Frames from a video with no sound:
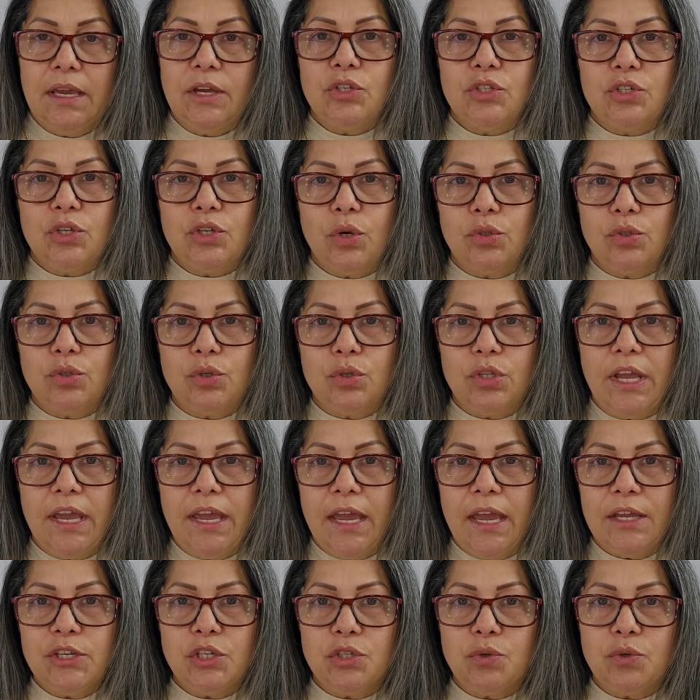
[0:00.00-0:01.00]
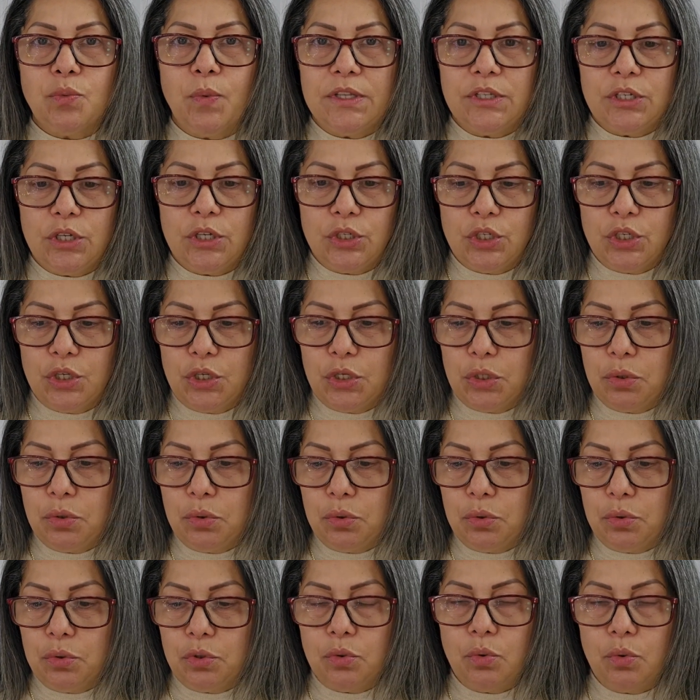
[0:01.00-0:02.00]
So today I just wanted
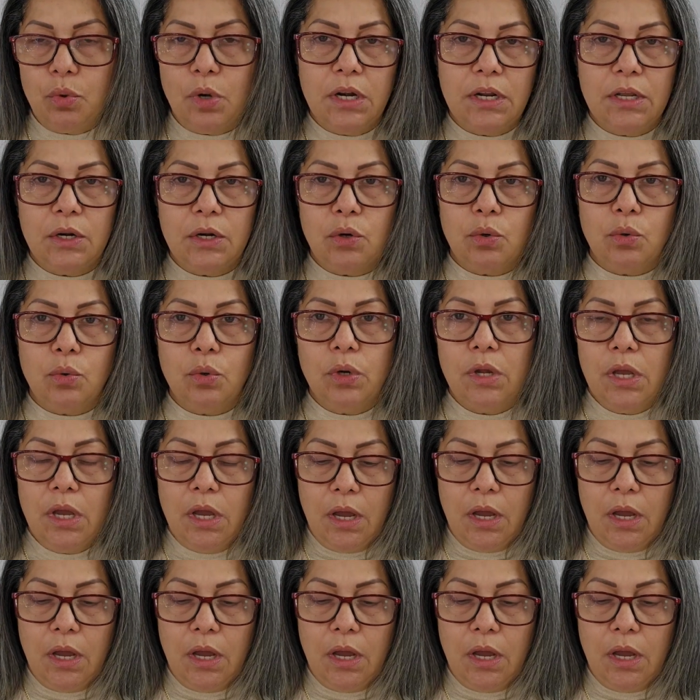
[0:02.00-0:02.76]
to do a little